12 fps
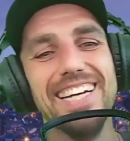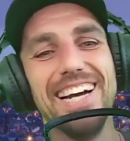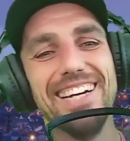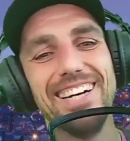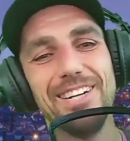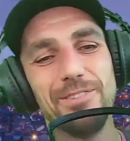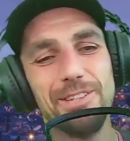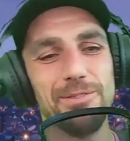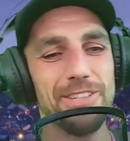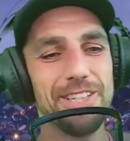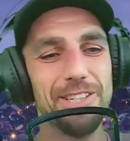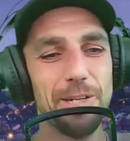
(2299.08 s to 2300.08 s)
and onward, we
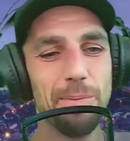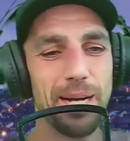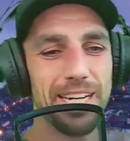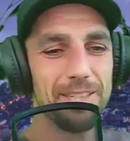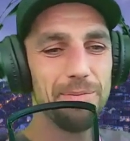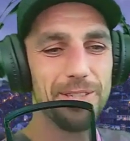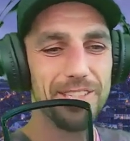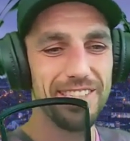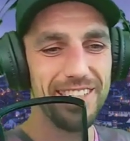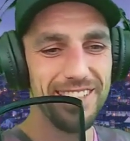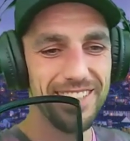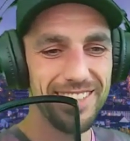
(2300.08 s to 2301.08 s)
go back to more
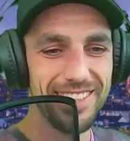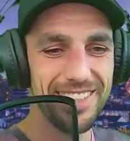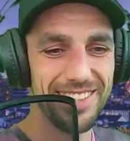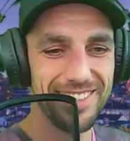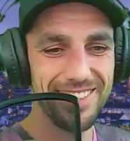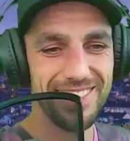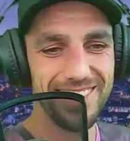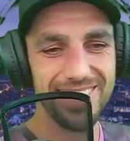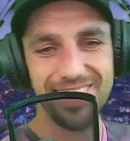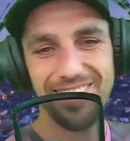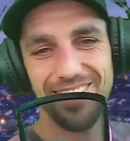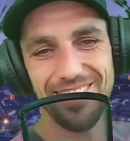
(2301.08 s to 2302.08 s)
serious things, guys.
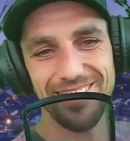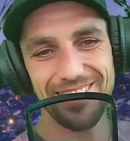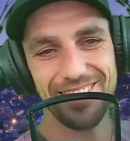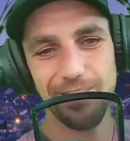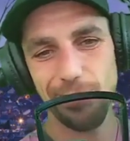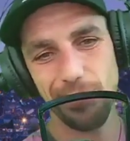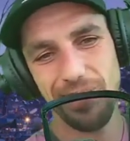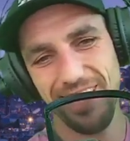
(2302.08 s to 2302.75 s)
Ireland's news.